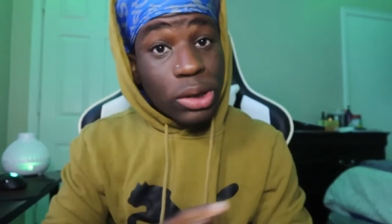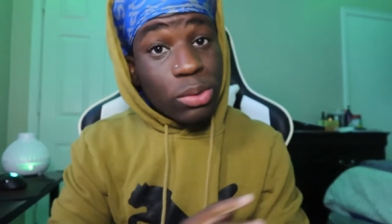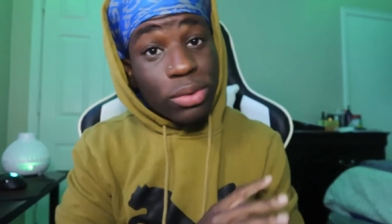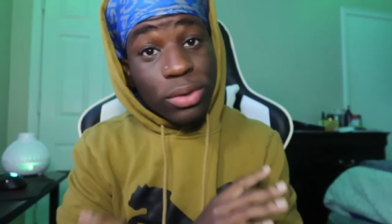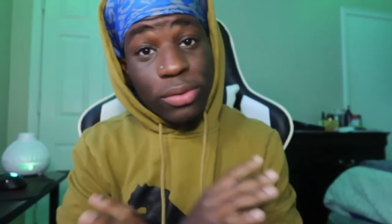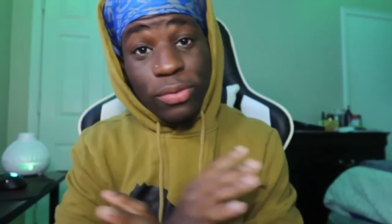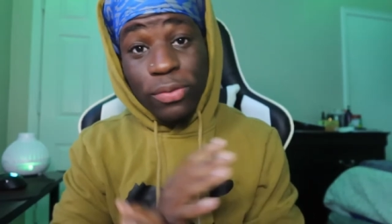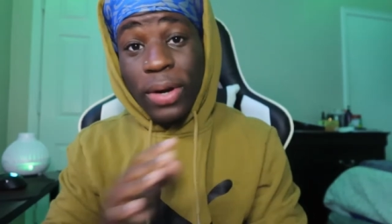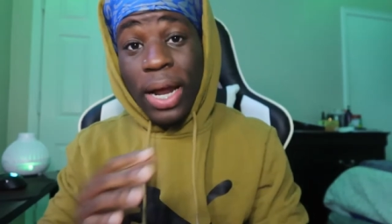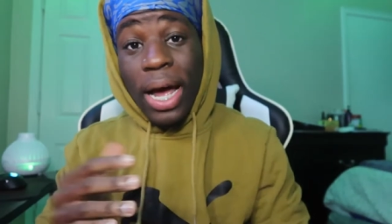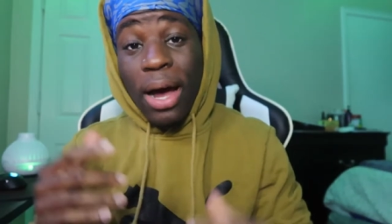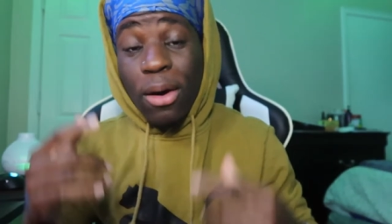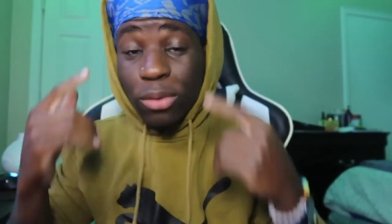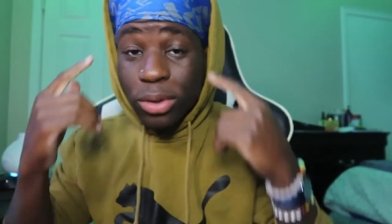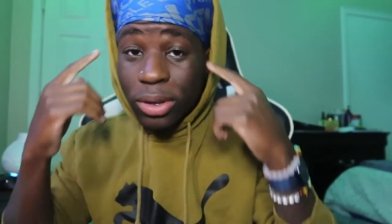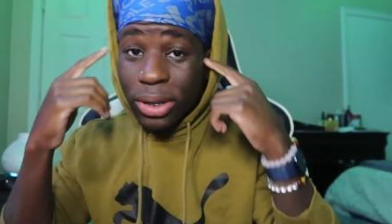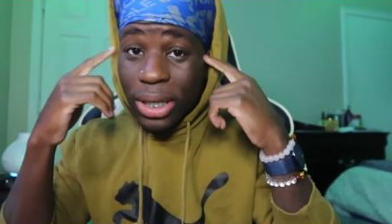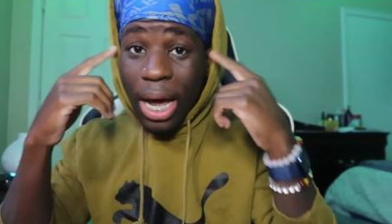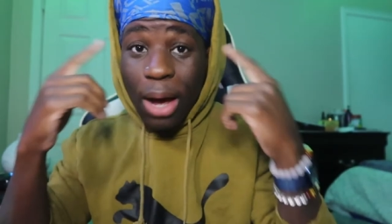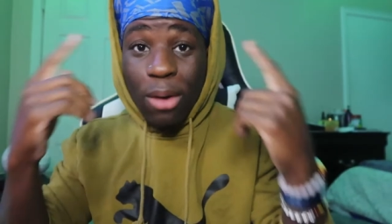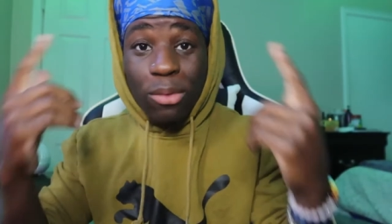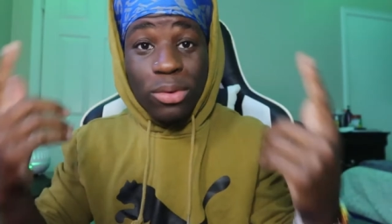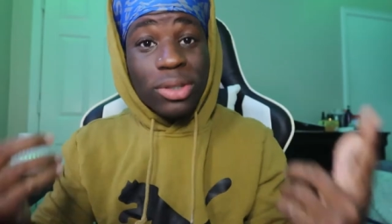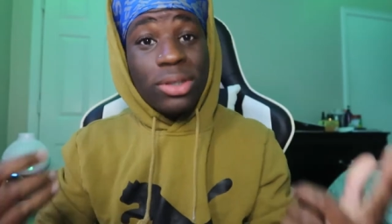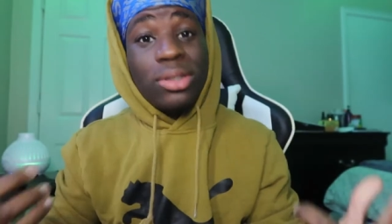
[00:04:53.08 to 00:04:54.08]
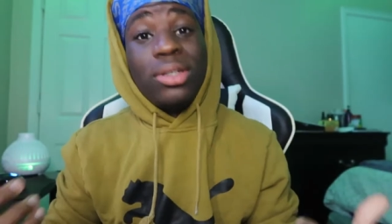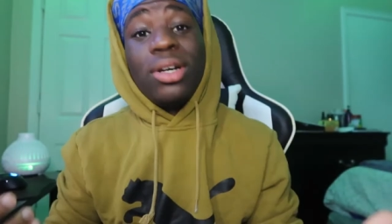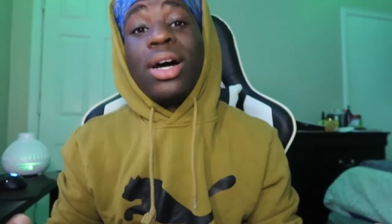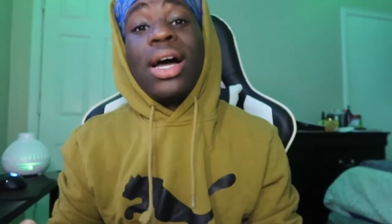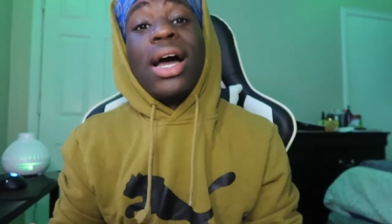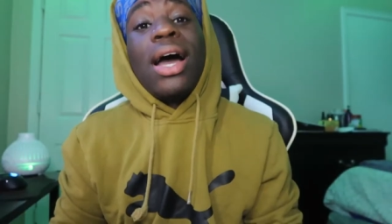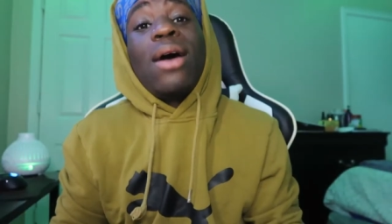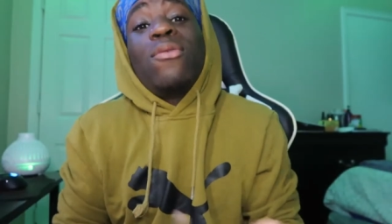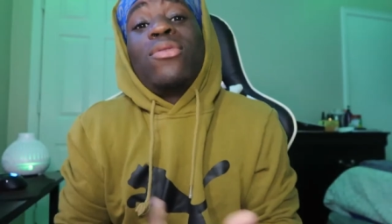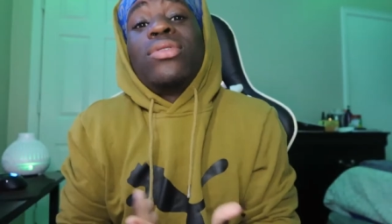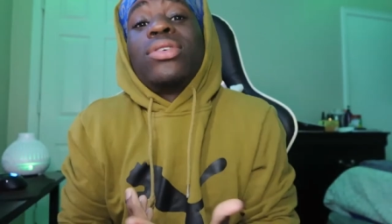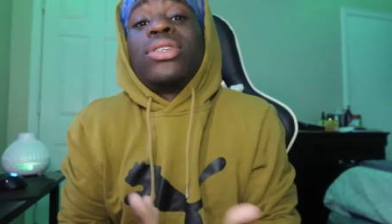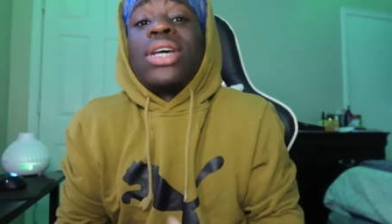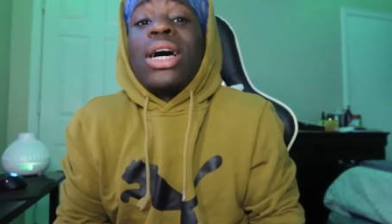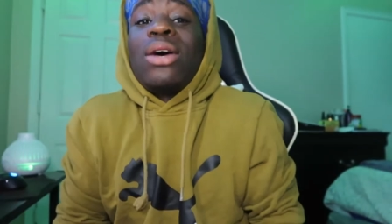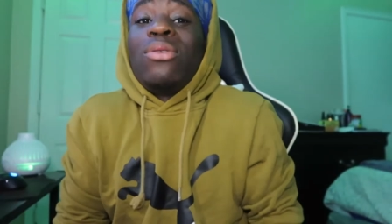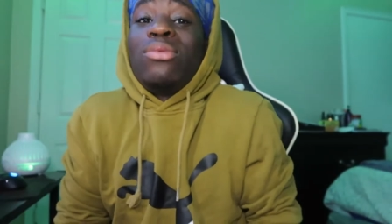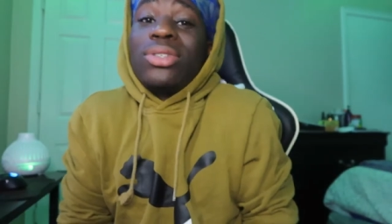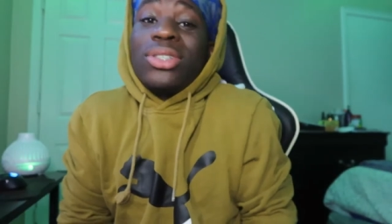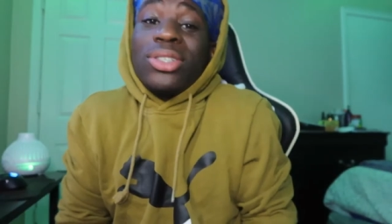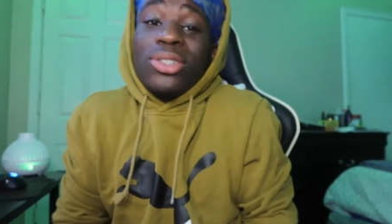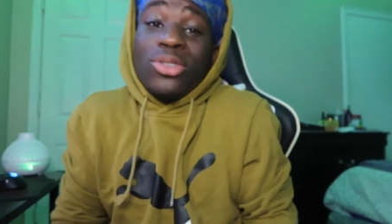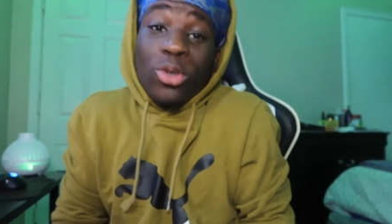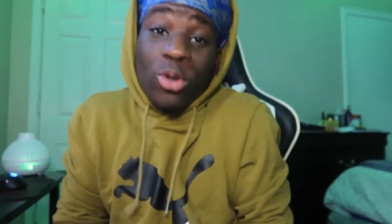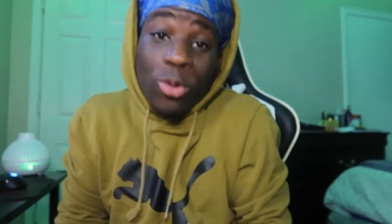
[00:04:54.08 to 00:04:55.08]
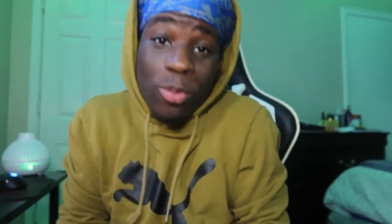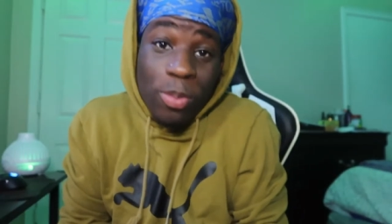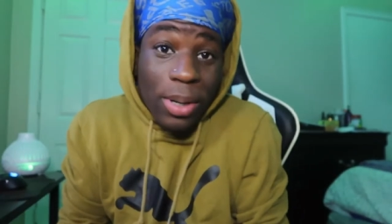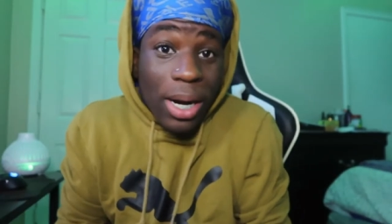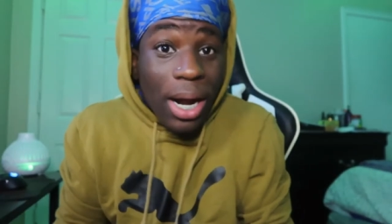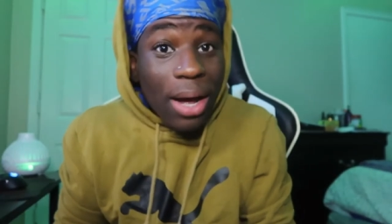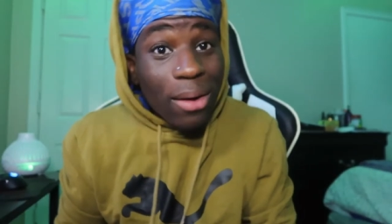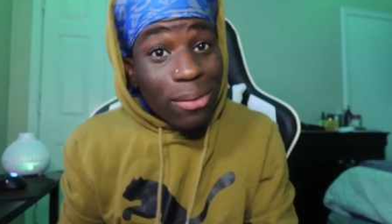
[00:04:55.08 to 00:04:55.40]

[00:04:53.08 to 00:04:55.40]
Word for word: she was, I was, I was, I was, I was, I was stupid.